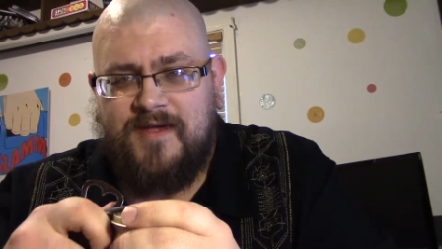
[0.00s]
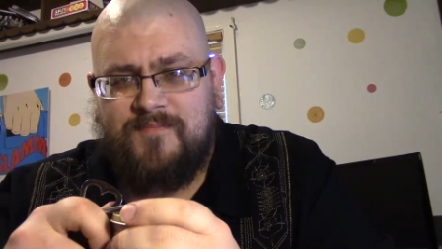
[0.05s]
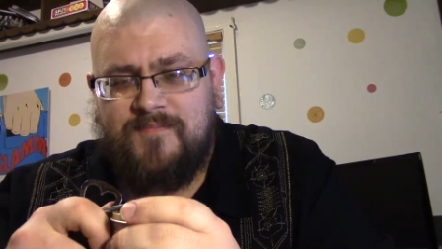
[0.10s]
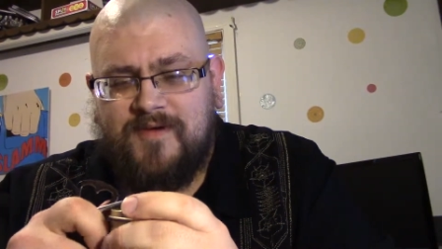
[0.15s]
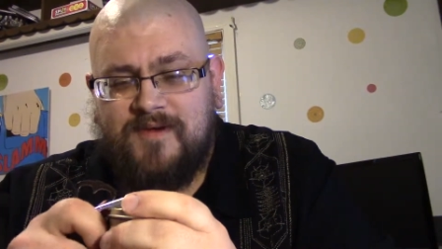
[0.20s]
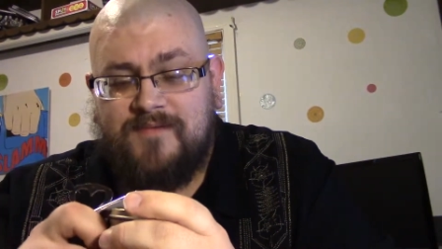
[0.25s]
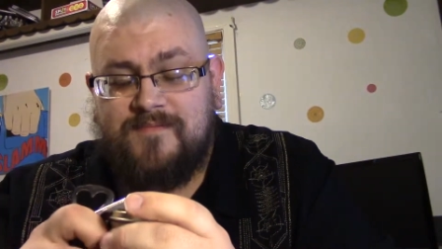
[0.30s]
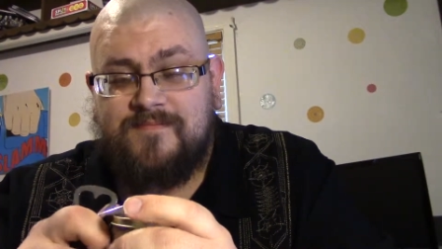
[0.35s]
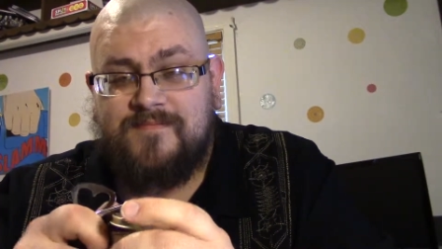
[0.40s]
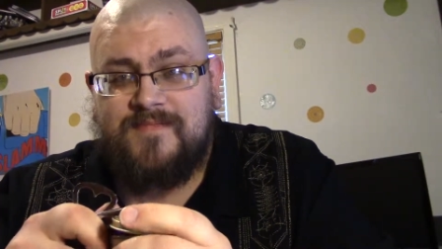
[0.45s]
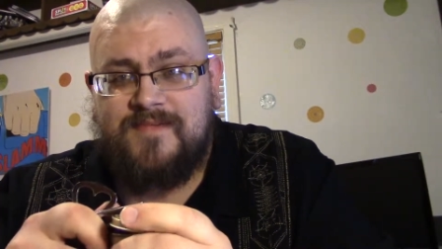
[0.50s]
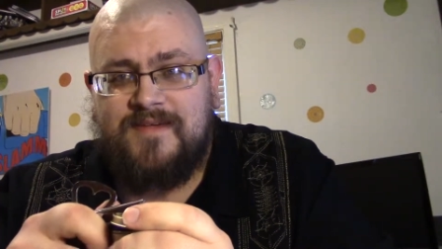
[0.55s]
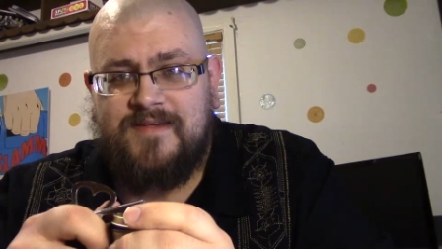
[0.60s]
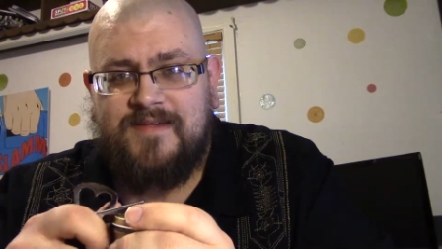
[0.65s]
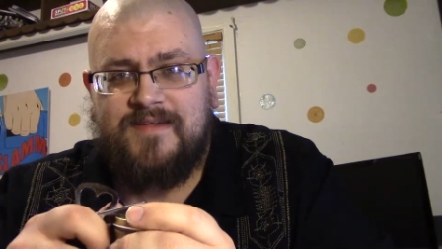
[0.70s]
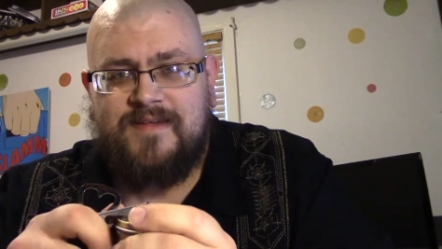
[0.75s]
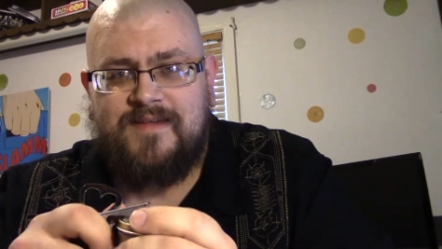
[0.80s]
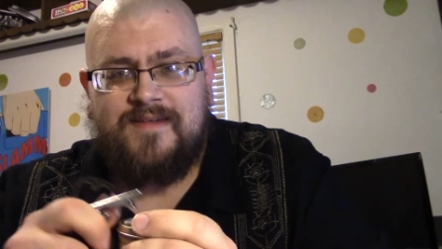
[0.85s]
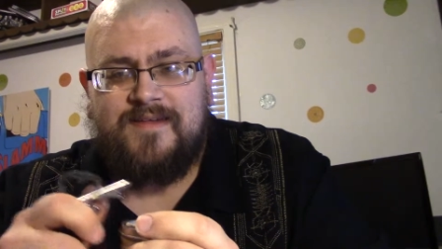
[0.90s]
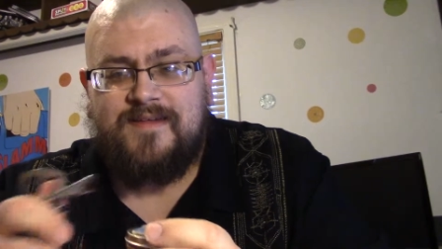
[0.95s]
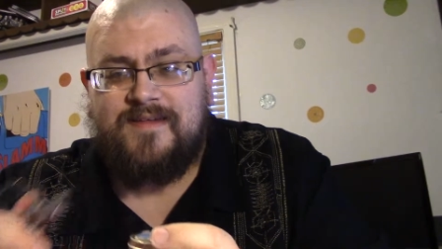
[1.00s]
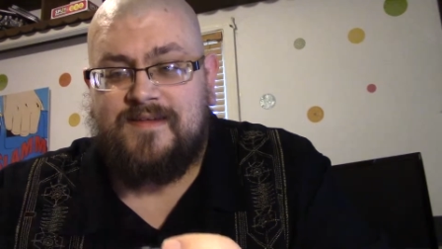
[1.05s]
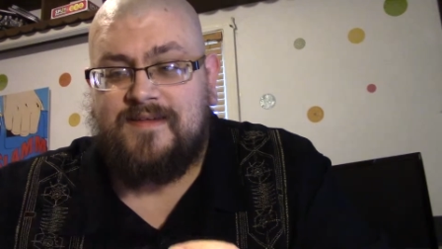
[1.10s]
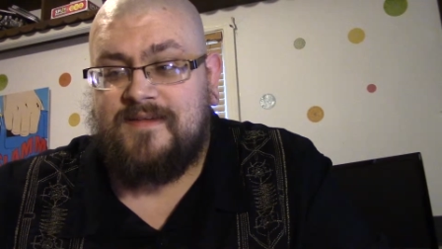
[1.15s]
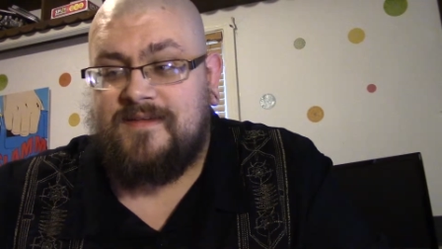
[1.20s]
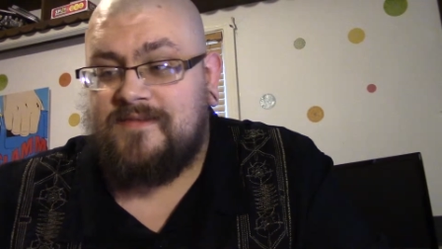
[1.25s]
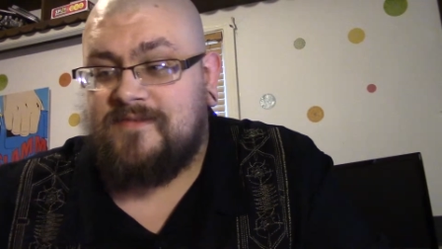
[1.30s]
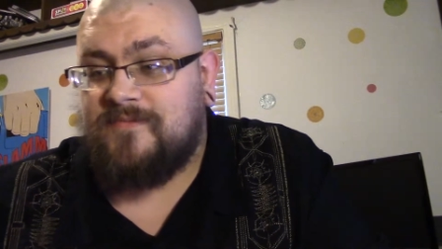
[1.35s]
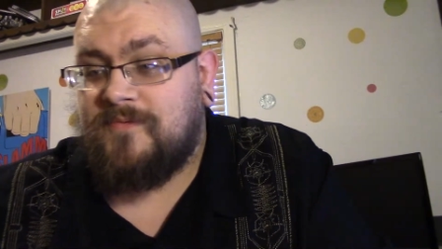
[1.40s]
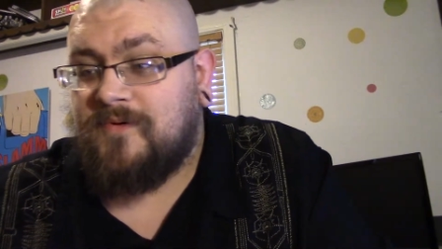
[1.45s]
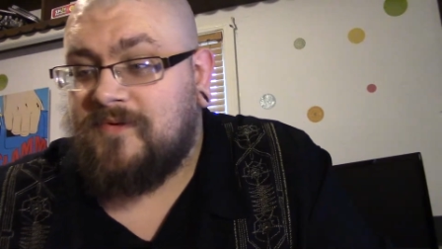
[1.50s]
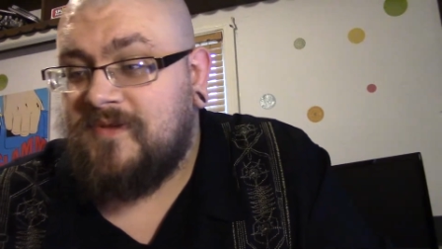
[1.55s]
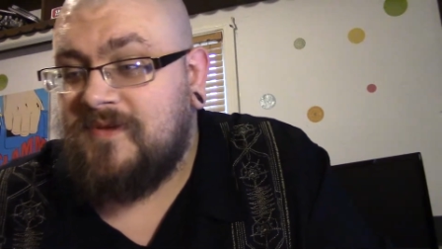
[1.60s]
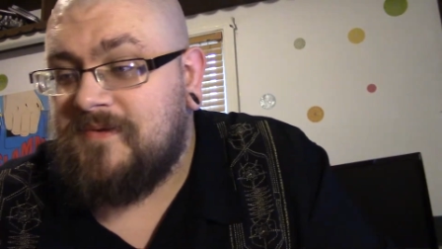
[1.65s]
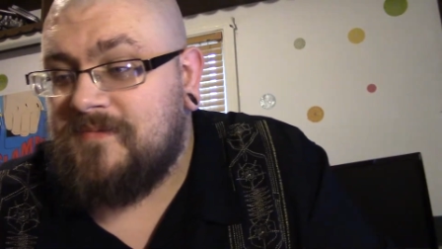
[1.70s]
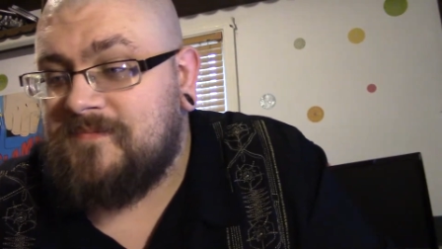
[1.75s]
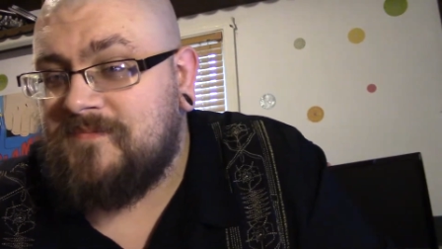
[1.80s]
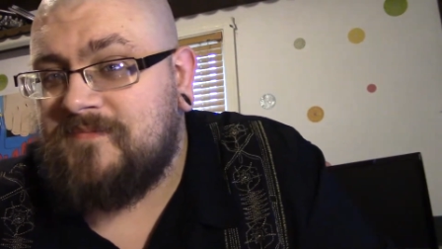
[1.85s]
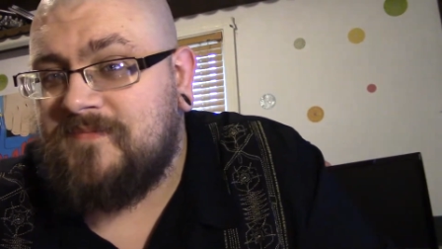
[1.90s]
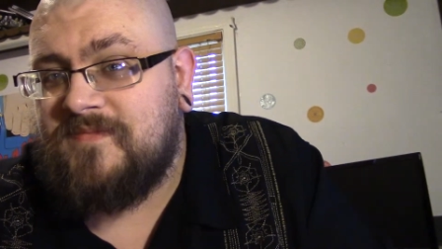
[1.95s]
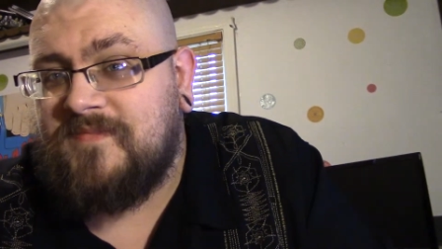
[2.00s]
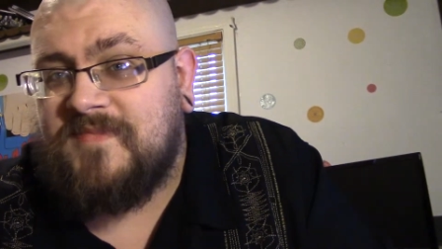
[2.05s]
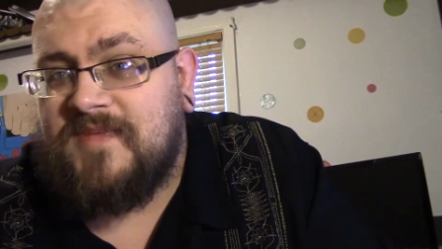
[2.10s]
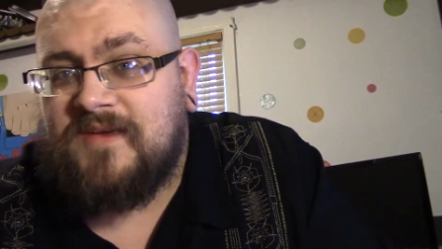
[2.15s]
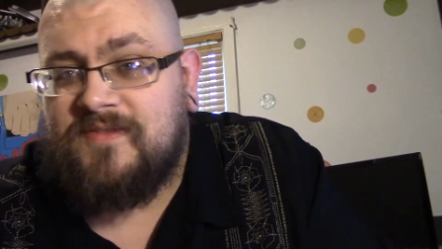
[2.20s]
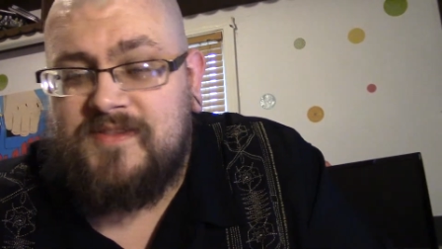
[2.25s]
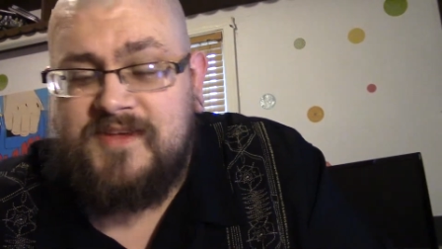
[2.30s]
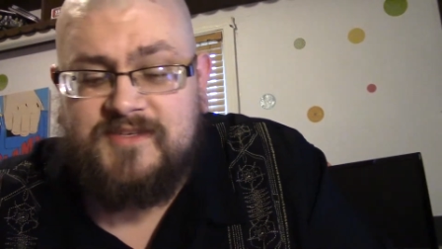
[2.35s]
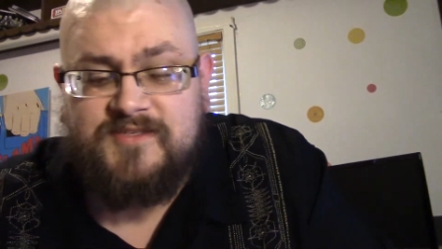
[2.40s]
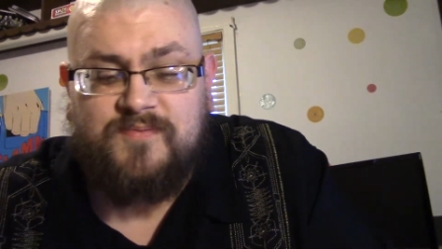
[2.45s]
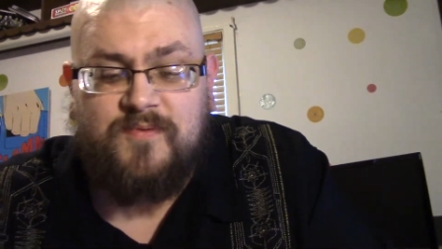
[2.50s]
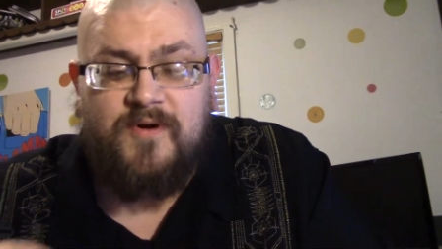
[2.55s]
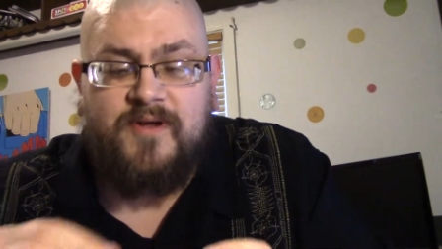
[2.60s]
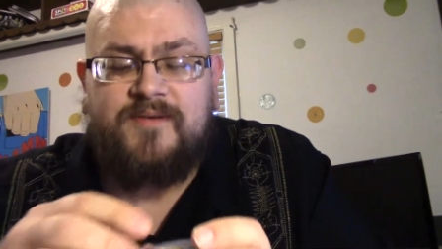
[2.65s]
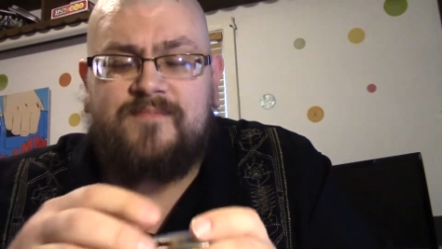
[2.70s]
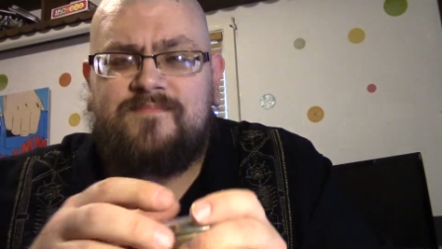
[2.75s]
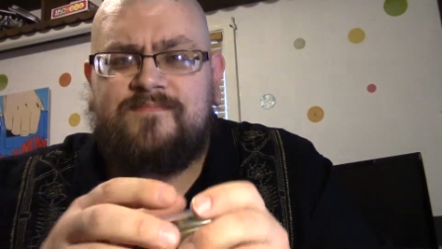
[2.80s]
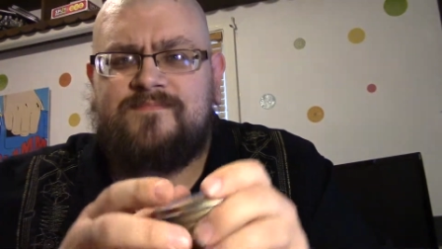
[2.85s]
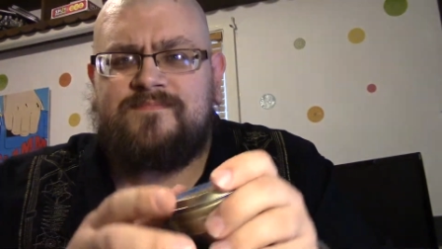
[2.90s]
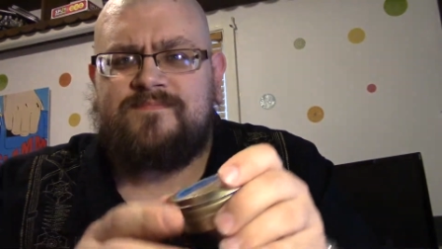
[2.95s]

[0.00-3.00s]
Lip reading: but it's worth it. Now this one,